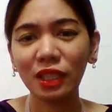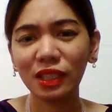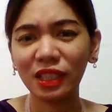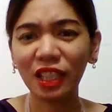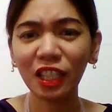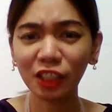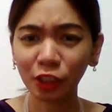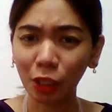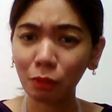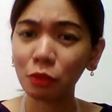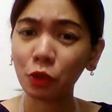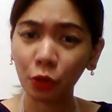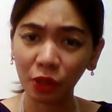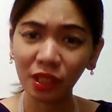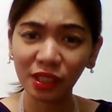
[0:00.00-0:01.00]
there are some
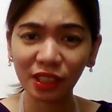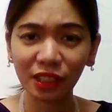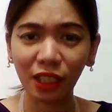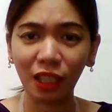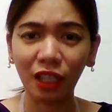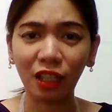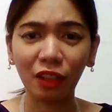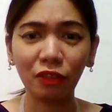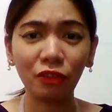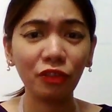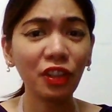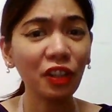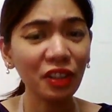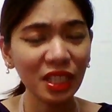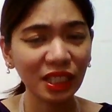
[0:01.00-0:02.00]
tricks,
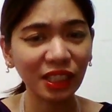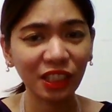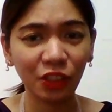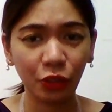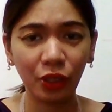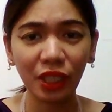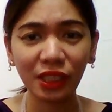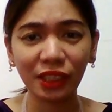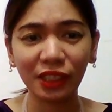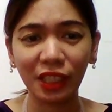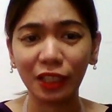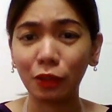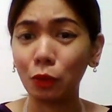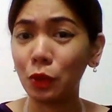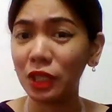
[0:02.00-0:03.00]
very easy tricks that
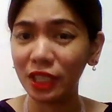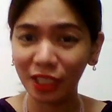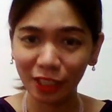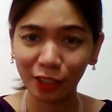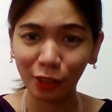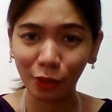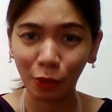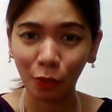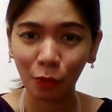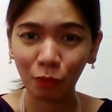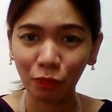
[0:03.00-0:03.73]
we need to know.